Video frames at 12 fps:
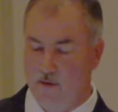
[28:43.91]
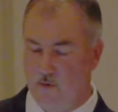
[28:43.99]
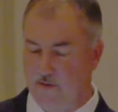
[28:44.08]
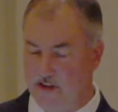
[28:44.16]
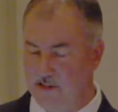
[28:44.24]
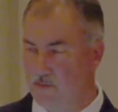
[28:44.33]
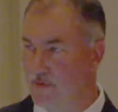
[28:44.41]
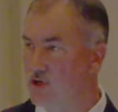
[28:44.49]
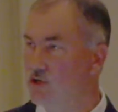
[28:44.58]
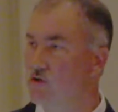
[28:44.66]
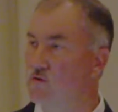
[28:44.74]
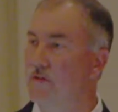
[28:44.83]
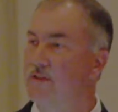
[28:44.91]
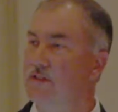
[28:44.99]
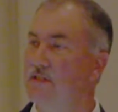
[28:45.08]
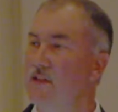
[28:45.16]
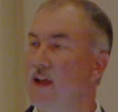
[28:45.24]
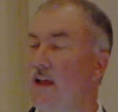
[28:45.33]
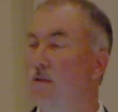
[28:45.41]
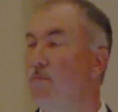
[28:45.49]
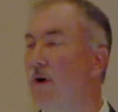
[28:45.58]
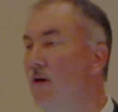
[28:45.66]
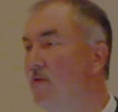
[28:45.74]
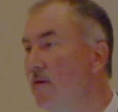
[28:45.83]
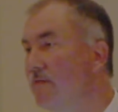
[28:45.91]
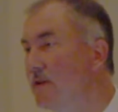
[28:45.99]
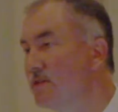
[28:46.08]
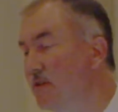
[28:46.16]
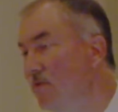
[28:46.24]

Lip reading: We've had some issues with the staying power of this.